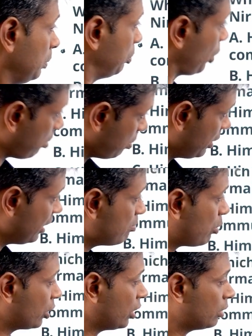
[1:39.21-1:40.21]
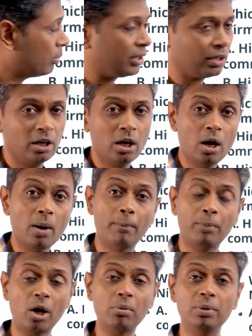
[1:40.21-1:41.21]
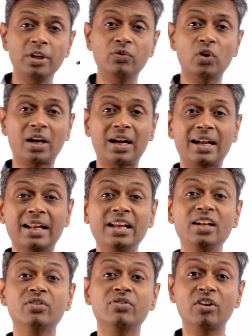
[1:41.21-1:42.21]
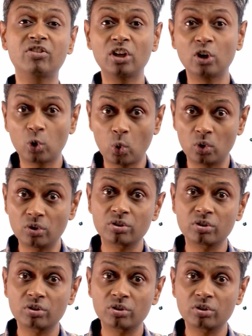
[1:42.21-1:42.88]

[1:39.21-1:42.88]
probably important, but probably for client-facing roles.